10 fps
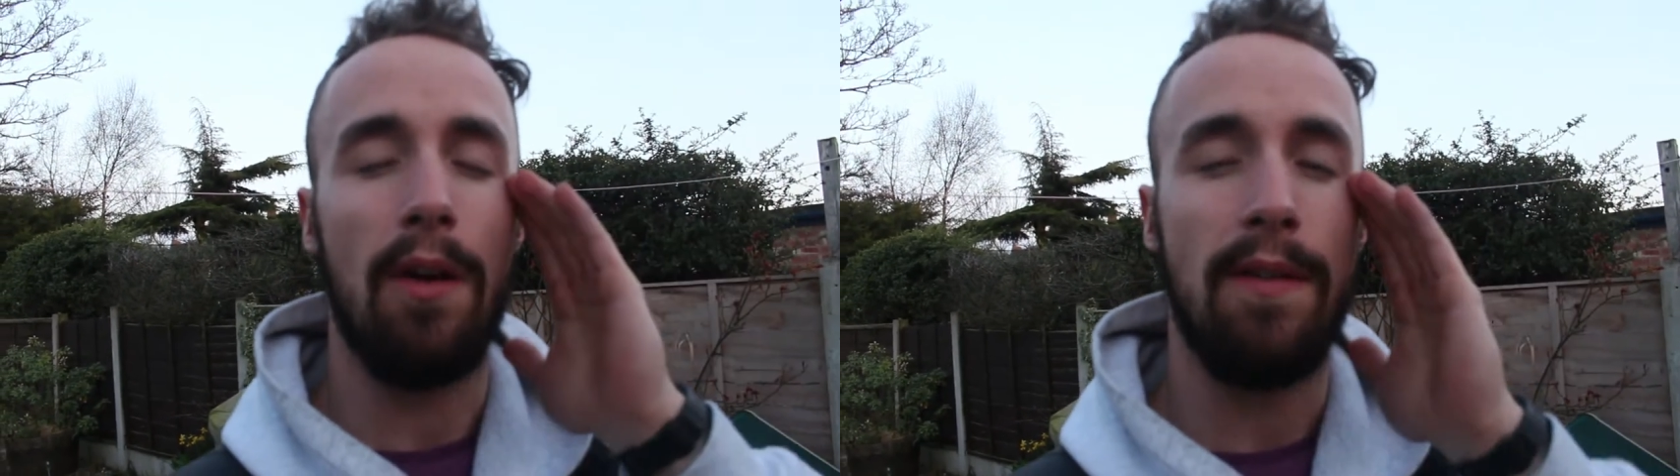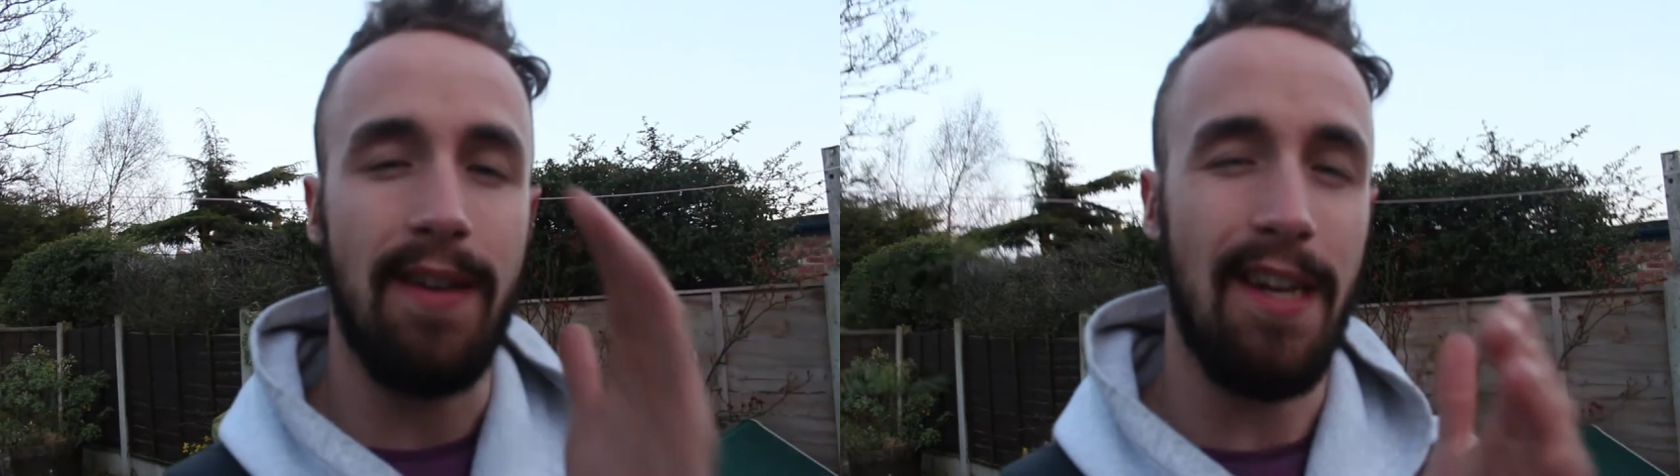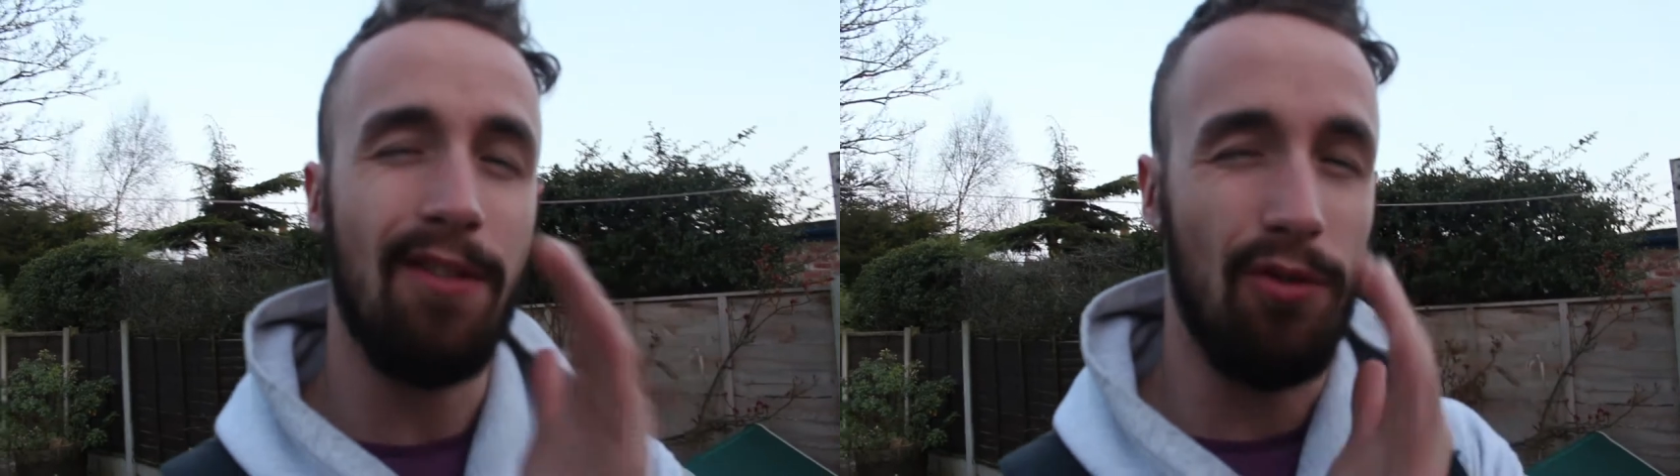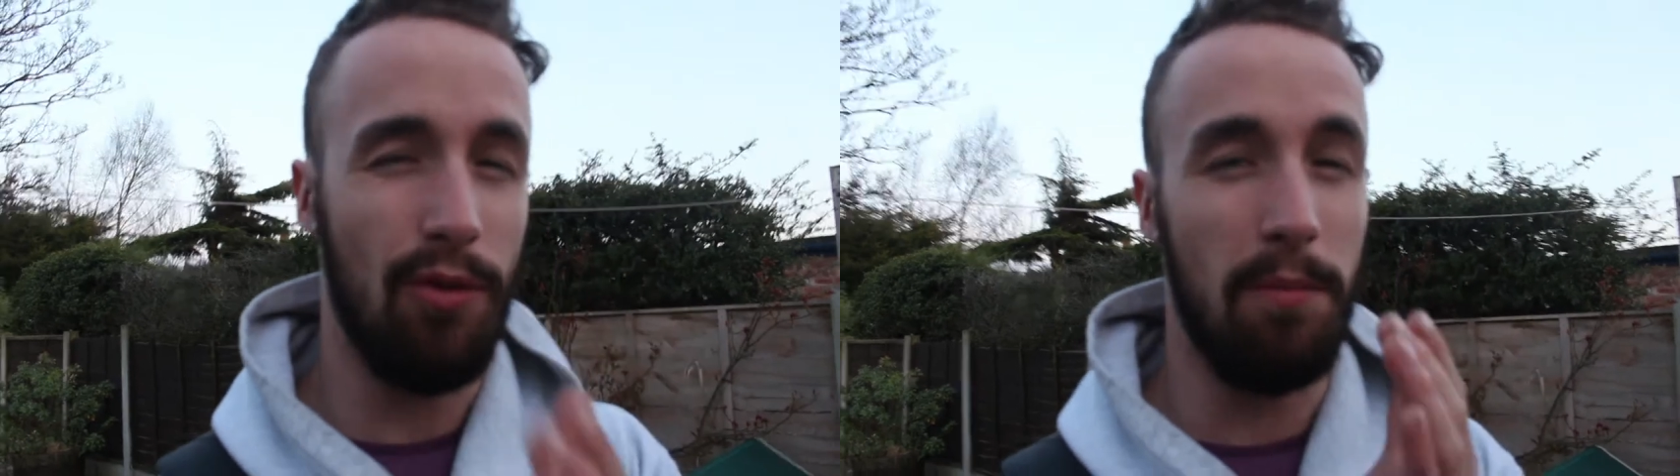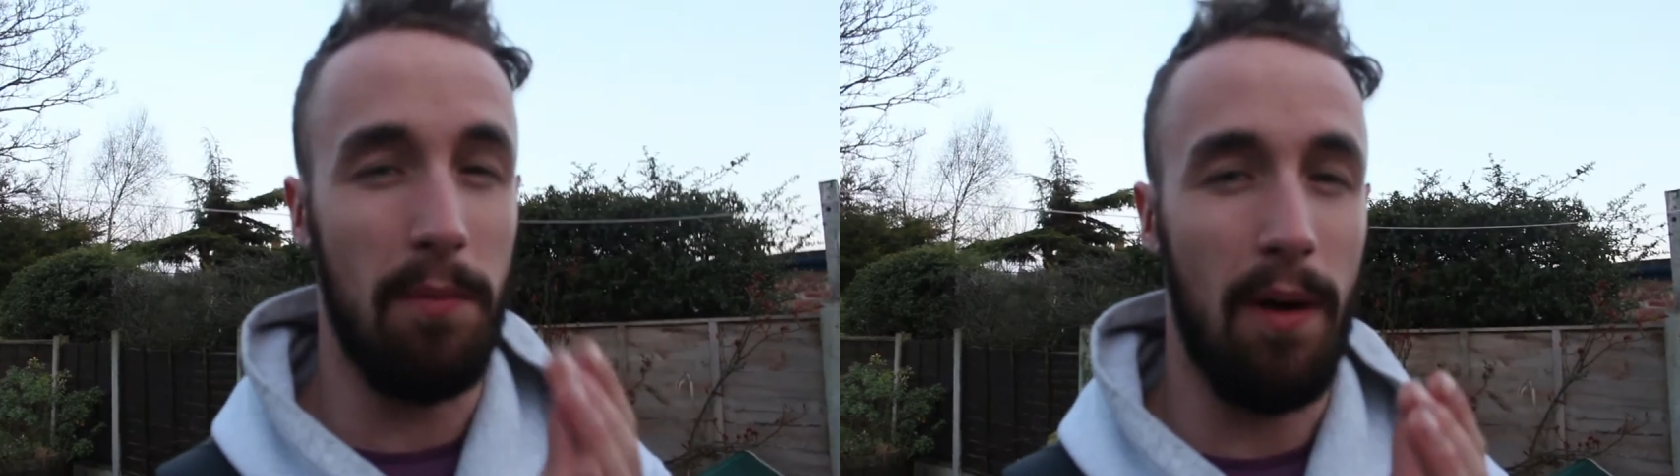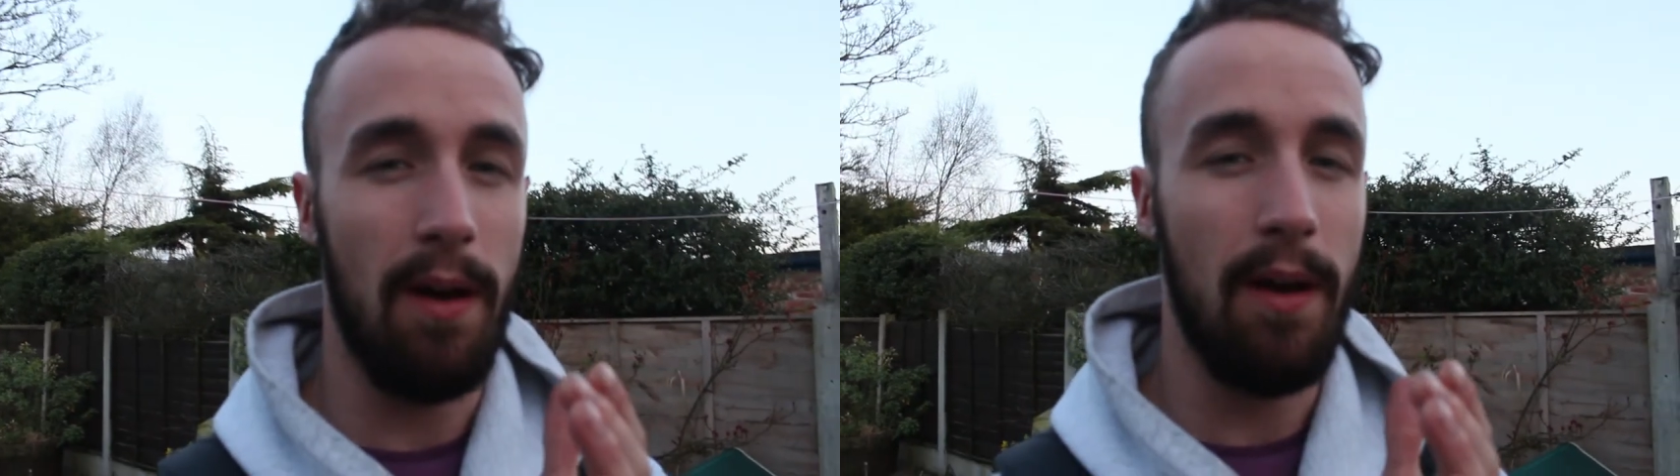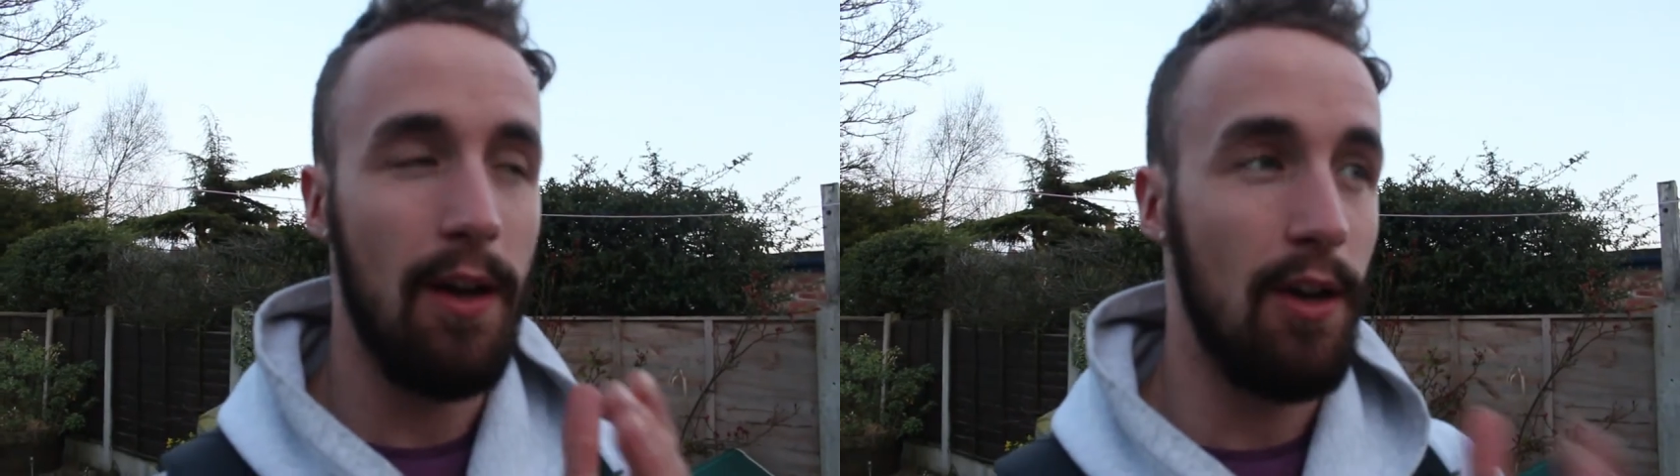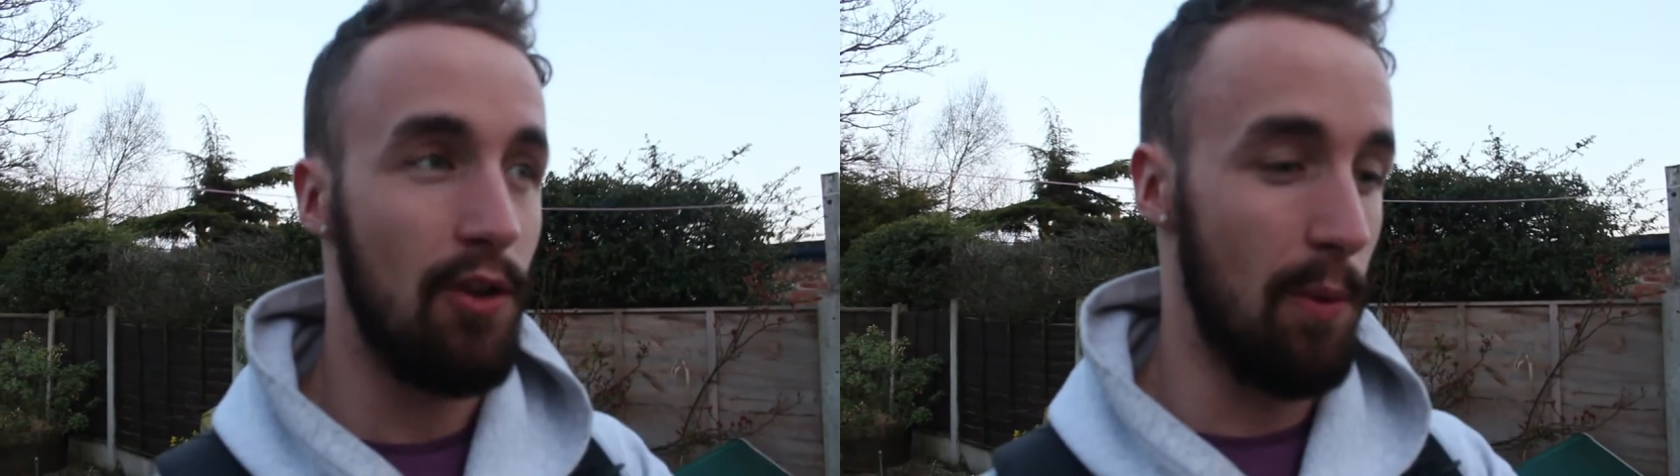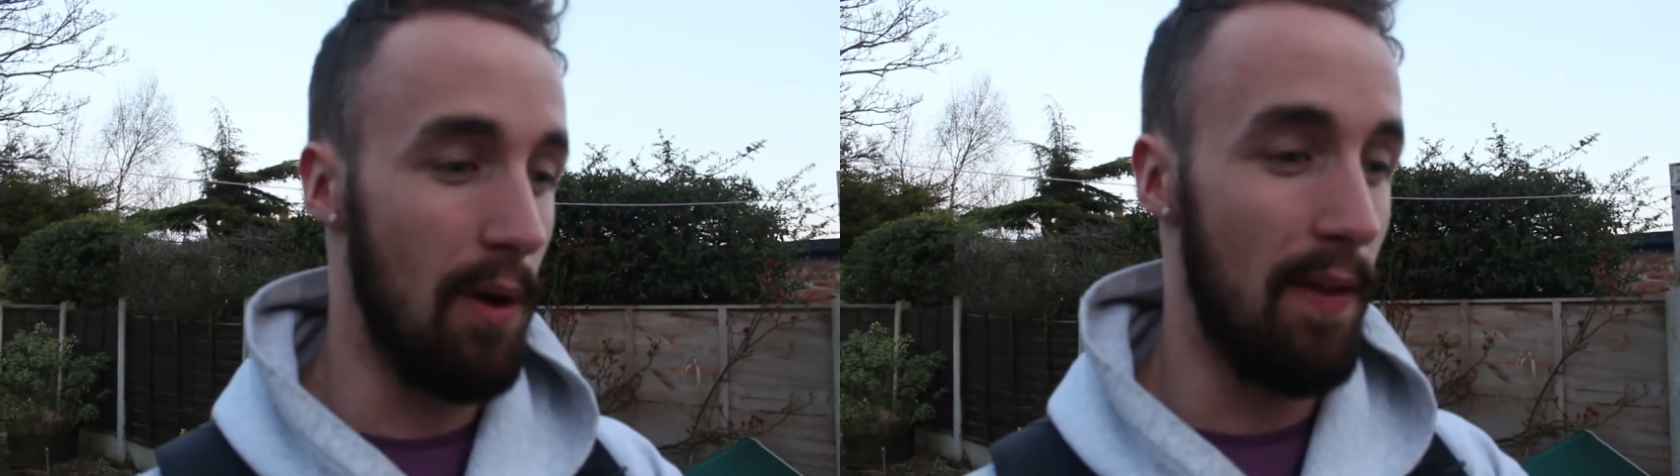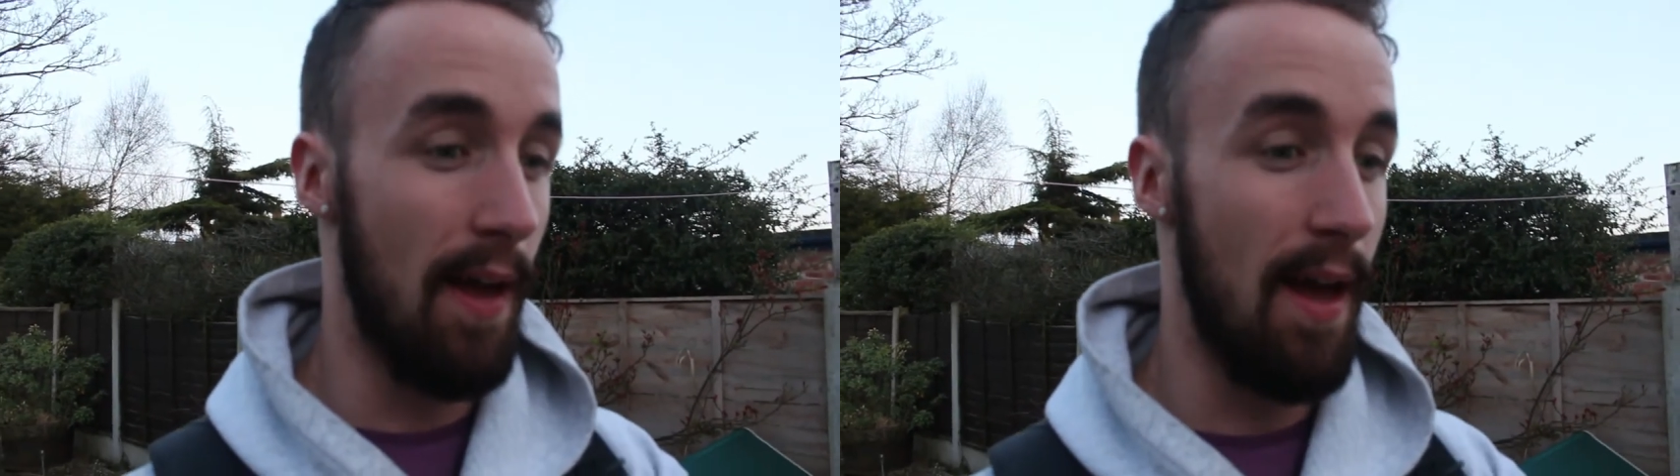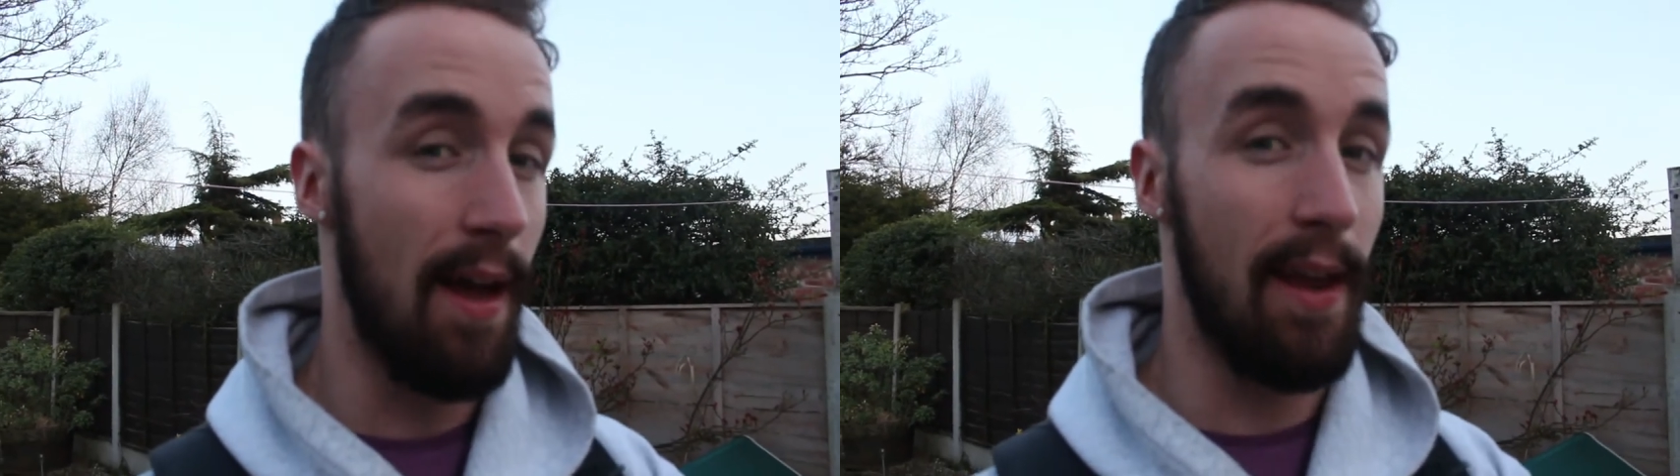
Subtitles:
serial number. So we got there,